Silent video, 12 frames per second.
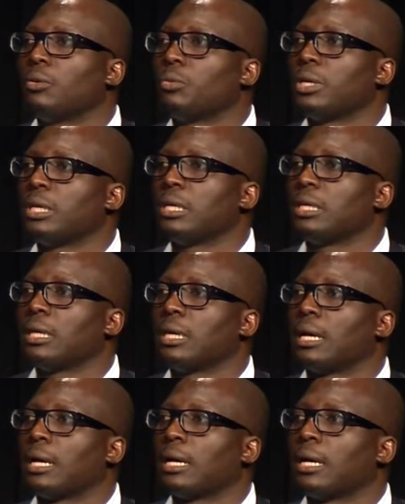we
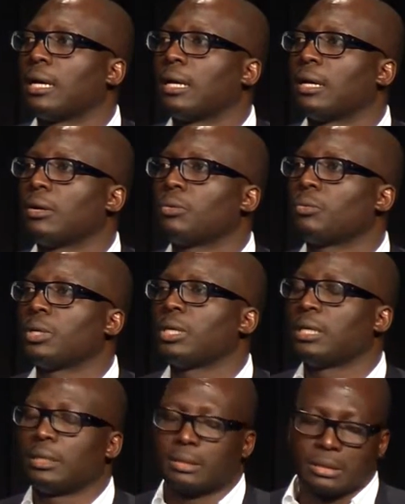
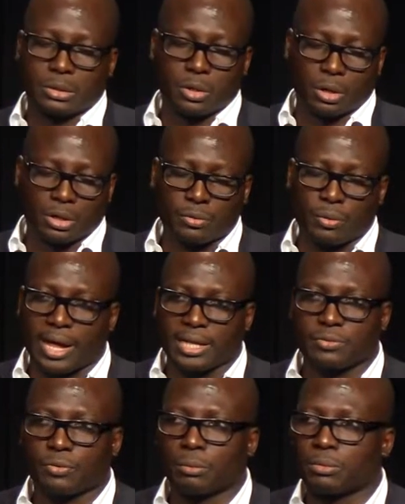got a
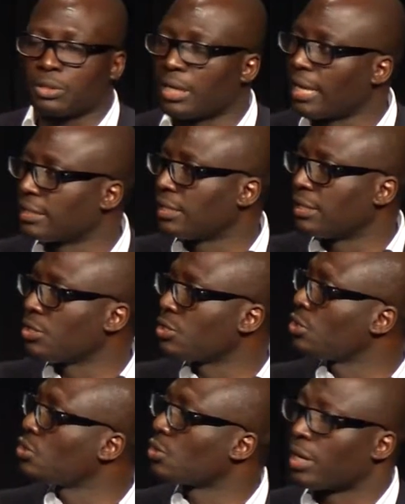grant from the United
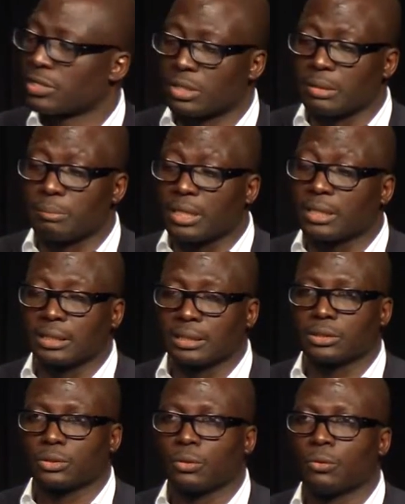Nations to actually build
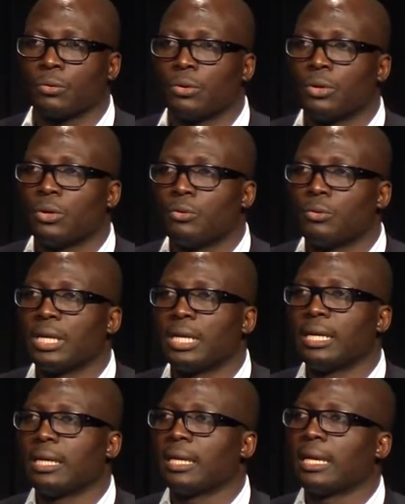it. So
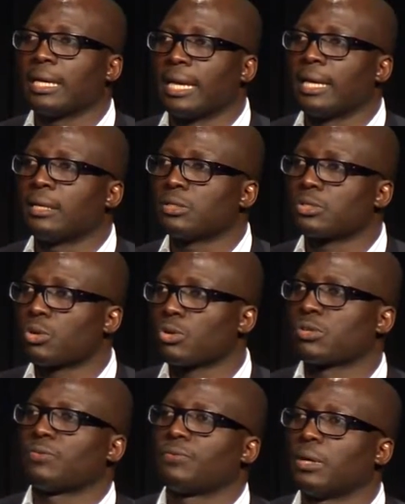really, again,
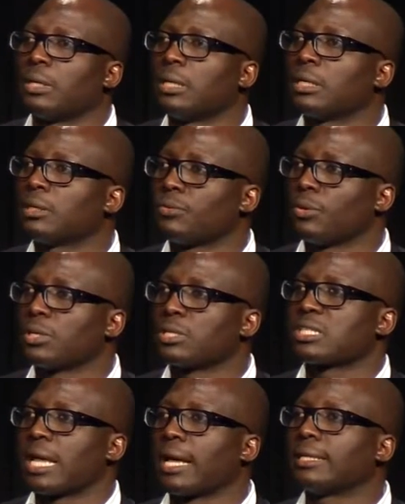source of funding, if you
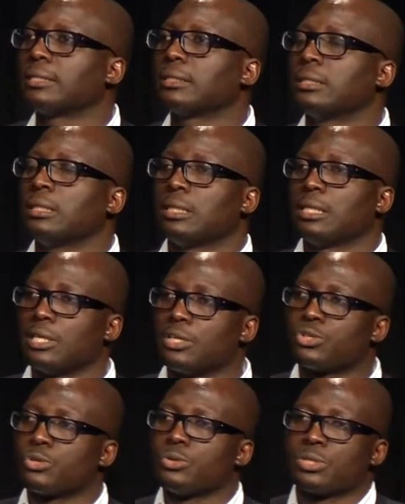understand the
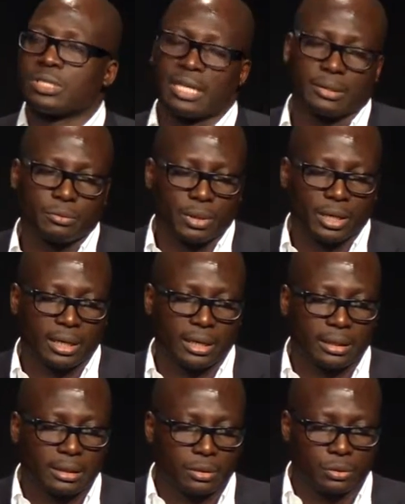issues that
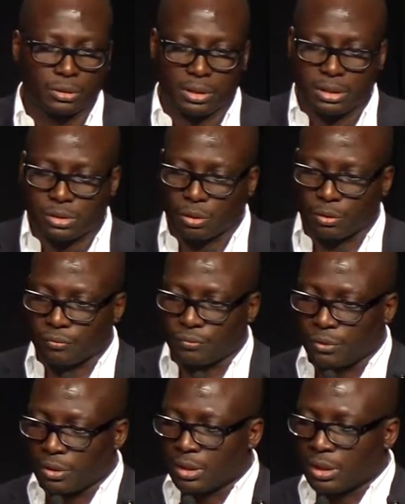were, you know, the sort of